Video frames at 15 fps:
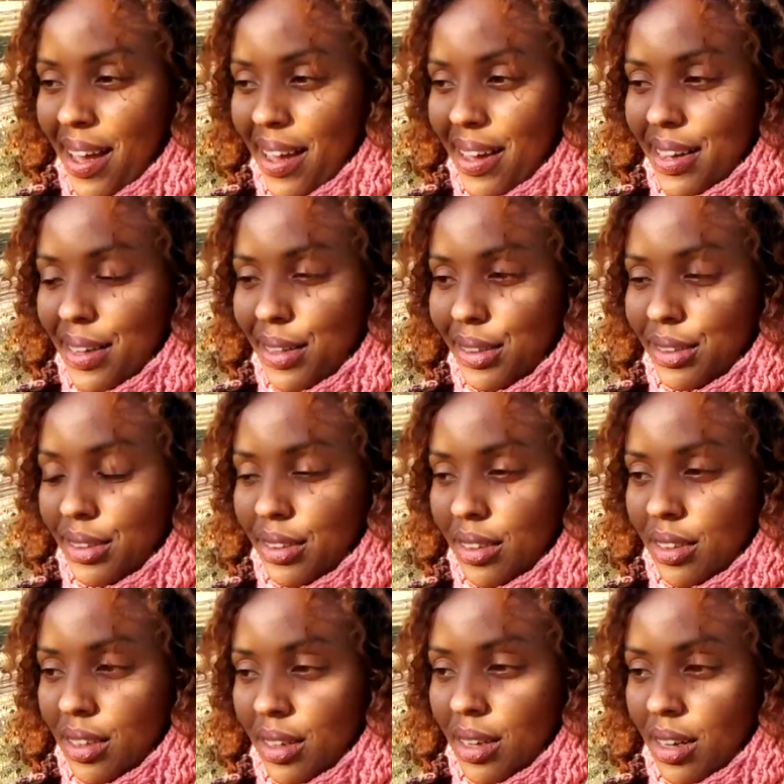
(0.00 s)

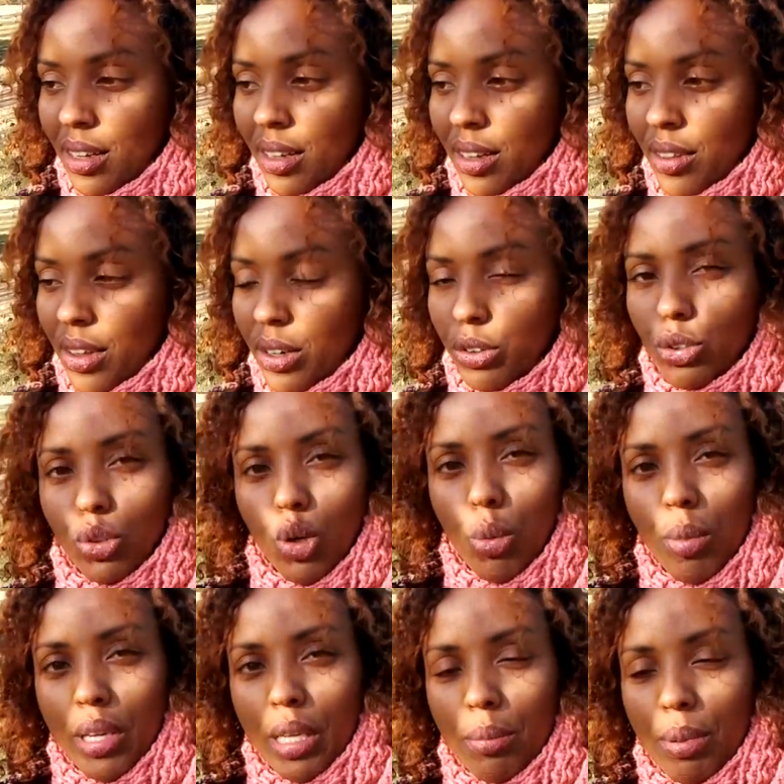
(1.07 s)
and there are
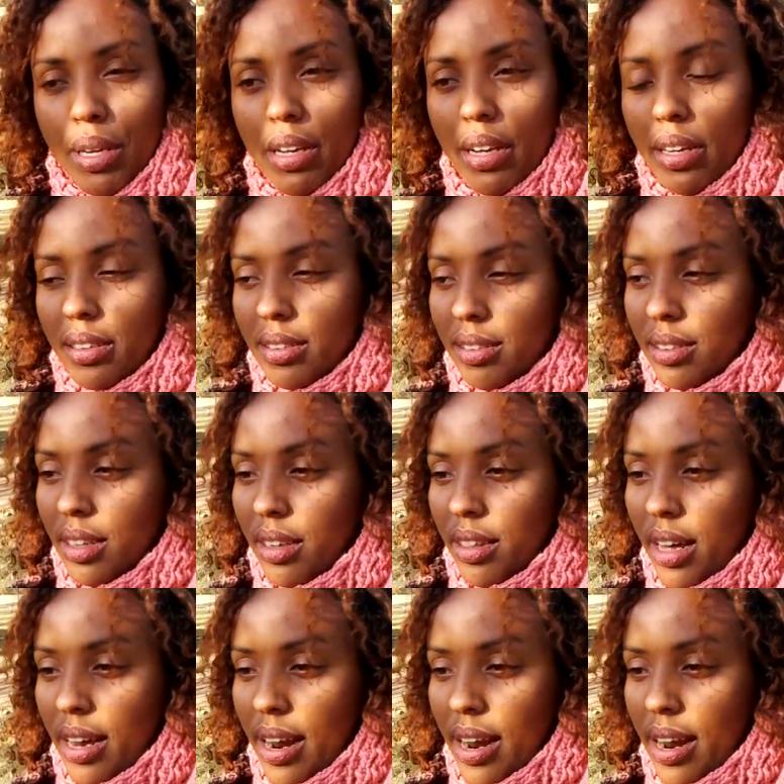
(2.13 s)
so many beings